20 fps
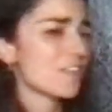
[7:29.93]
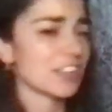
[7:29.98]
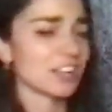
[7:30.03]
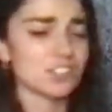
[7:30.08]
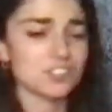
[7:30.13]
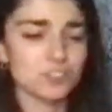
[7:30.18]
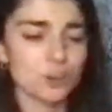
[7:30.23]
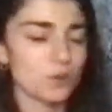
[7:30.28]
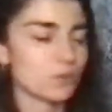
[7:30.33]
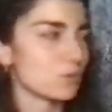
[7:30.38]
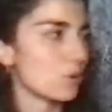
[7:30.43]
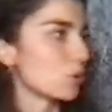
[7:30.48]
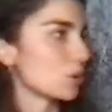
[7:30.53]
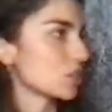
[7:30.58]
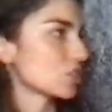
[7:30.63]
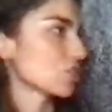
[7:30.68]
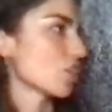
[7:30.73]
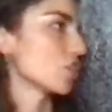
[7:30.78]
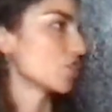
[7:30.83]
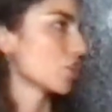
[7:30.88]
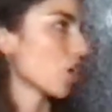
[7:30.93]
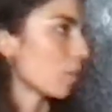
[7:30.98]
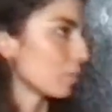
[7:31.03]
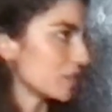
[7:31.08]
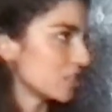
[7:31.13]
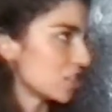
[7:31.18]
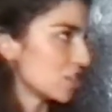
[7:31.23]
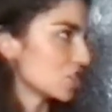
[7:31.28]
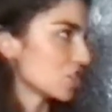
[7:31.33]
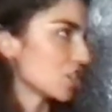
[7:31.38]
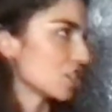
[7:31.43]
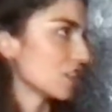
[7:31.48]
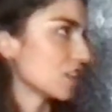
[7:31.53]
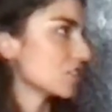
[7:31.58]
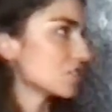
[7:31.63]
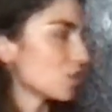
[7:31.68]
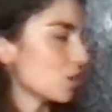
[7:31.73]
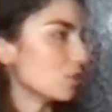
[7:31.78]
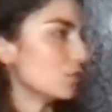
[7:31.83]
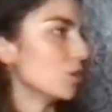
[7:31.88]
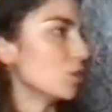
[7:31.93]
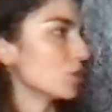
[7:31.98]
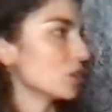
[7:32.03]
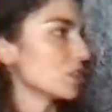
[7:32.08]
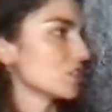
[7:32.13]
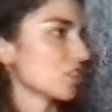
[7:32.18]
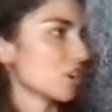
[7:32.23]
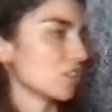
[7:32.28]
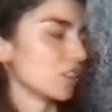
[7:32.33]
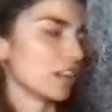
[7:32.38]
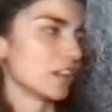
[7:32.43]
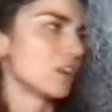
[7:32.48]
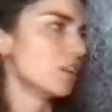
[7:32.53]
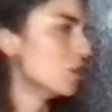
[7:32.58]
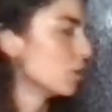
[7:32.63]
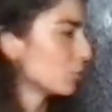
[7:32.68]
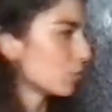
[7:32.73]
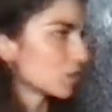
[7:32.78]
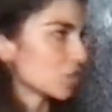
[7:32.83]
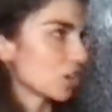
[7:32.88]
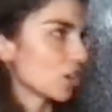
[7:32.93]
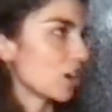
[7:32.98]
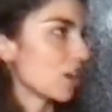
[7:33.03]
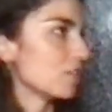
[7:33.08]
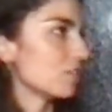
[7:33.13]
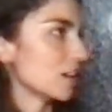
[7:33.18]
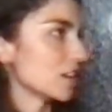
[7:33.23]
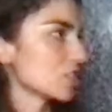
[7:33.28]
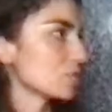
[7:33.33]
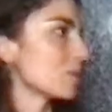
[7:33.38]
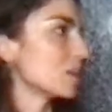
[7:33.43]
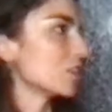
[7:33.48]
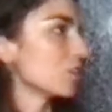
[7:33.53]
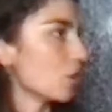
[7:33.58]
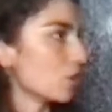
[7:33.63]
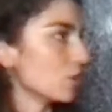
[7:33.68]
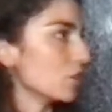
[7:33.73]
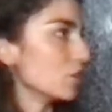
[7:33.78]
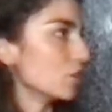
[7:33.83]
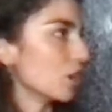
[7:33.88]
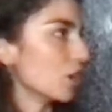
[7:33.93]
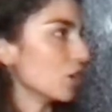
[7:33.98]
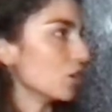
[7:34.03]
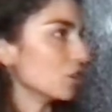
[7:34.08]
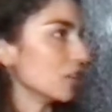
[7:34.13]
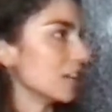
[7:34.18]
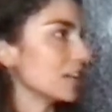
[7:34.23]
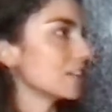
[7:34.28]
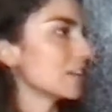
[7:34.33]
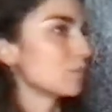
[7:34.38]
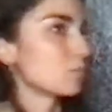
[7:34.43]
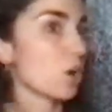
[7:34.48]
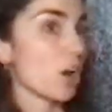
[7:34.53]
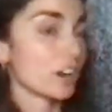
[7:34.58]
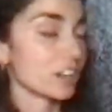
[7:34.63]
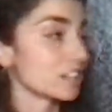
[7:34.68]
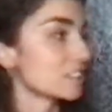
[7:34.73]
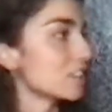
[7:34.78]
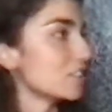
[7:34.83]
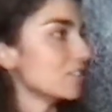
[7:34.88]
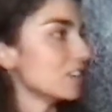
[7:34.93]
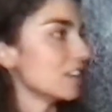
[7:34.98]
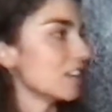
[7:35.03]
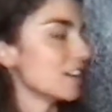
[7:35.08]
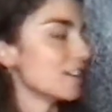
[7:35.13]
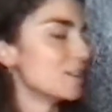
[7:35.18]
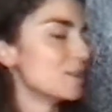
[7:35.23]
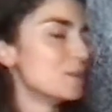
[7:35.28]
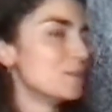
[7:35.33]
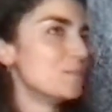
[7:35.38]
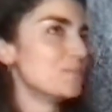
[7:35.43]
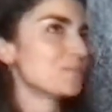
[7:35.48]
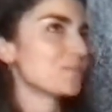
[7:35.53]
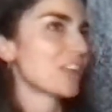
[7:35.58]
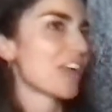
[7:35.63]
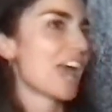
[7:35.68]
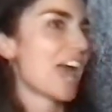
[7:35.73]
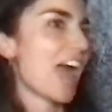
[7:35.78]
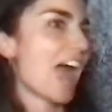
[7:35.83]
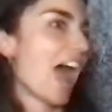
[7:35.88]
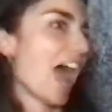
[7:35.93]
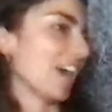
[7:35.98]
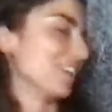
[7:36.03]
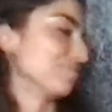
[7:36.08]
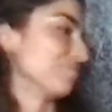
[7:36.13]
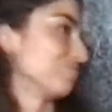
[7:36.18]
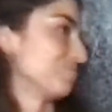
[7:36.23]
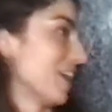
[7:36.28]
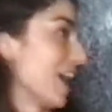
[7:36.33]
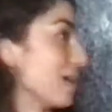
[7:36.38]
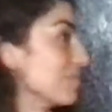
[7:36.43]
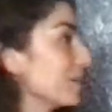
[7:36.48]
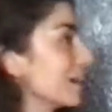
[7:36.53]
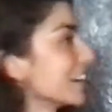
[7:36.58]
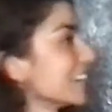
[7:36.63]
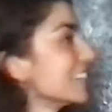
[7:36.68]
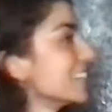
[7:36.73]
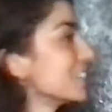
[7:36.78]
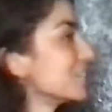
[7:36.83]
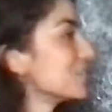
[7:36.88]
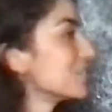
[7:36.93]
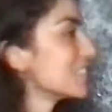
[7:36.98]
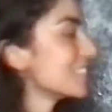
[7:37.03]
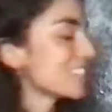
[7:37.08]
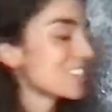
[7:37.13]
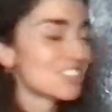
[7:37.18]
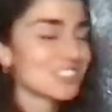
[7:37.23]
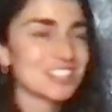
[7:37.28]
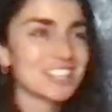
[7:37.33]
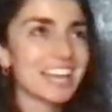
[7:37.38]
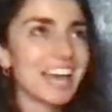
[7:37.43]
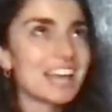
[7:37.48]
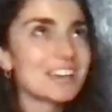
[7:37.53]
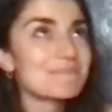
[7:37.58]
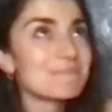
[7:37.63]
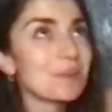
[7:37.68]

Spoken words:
that's so focused on competition, that's so focused on like return on investment, go, like productivity? Am I gonna deal with these issues again?